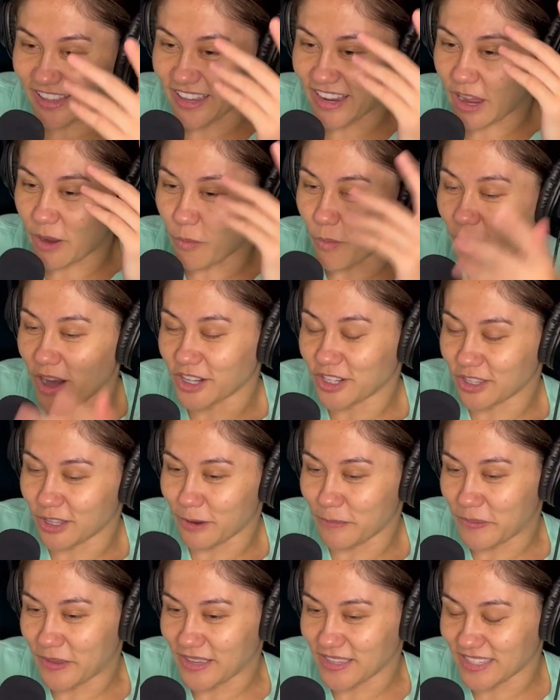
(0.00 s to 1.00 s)
like I watch
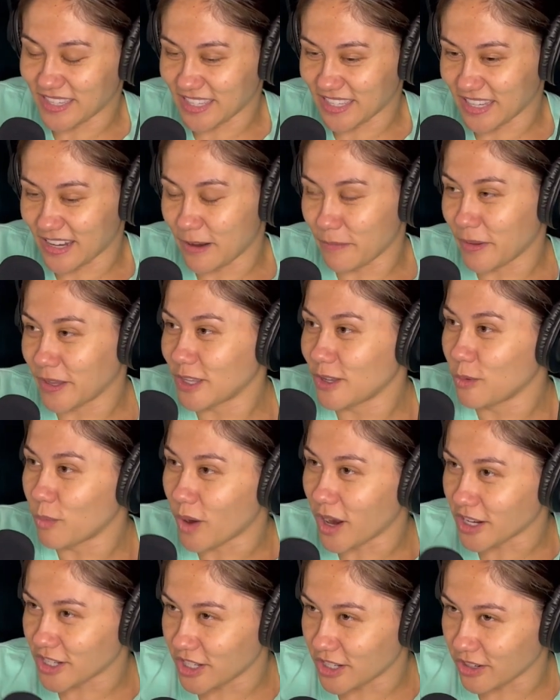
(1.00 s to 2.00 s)
their pieces and I'm like, you
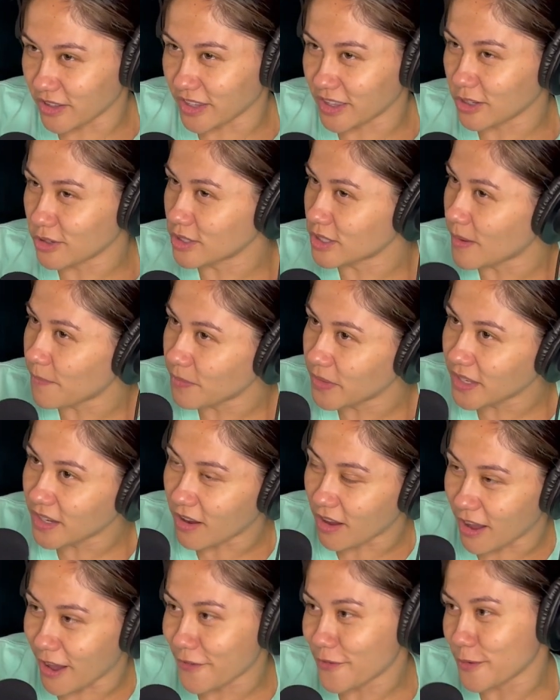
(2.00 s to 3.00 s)
watch it and you're like, there's something
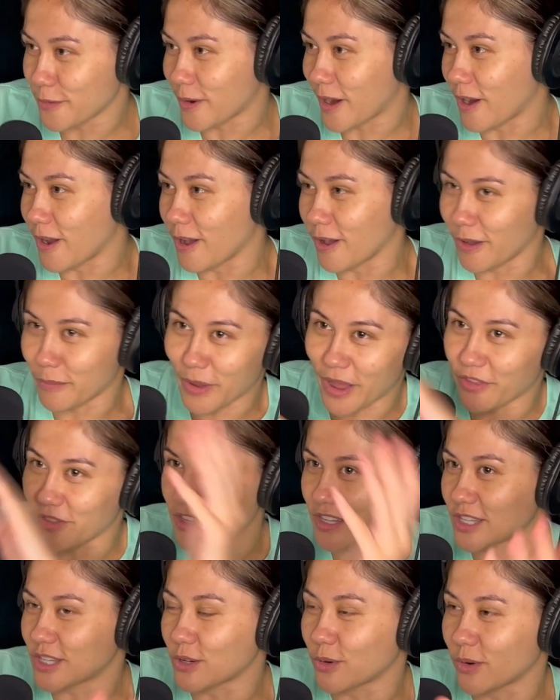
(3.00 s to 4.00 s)
off about
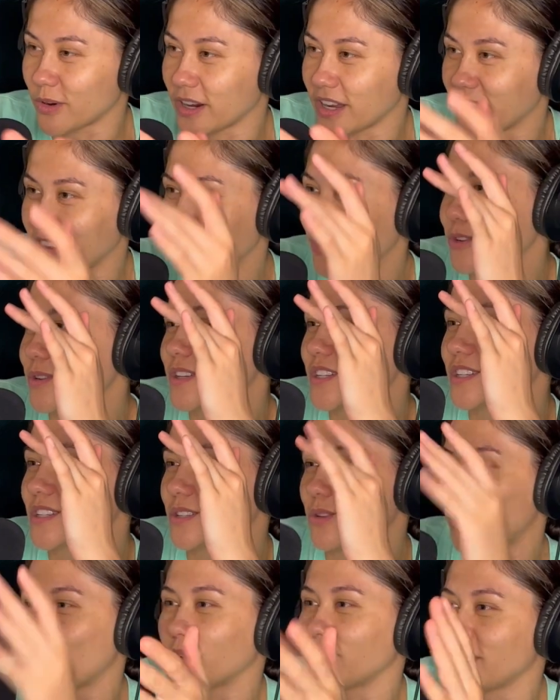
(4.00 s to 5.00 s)
this story, and then you could just
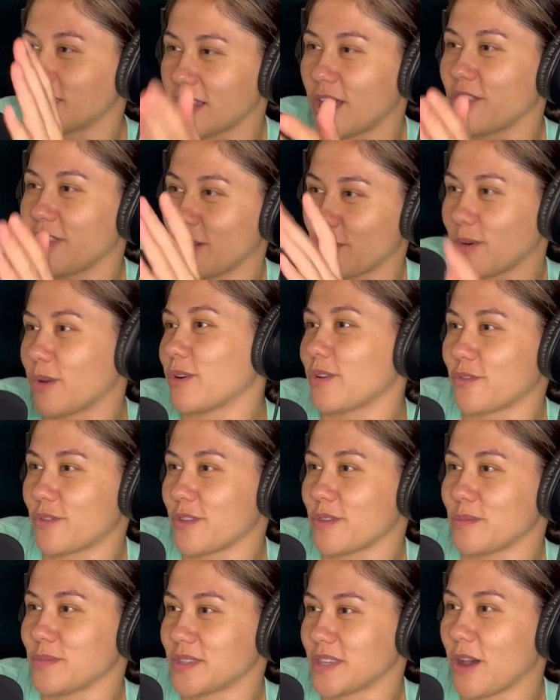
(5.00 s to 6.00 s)
totally tell they wrote it for
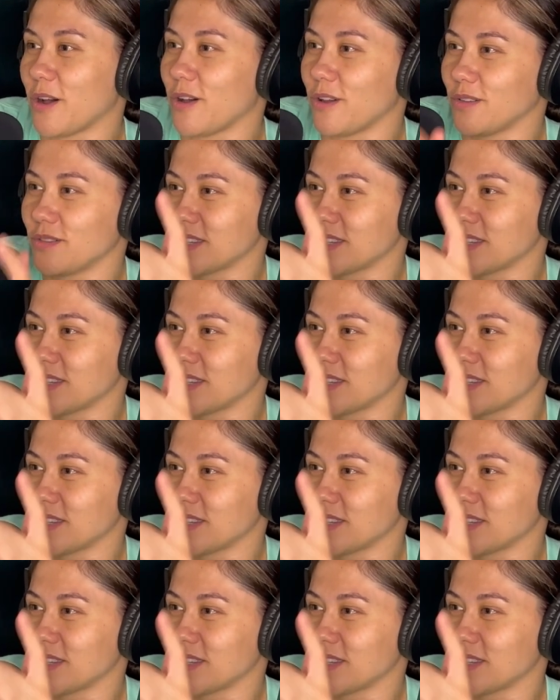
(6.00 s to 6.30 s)
themselves.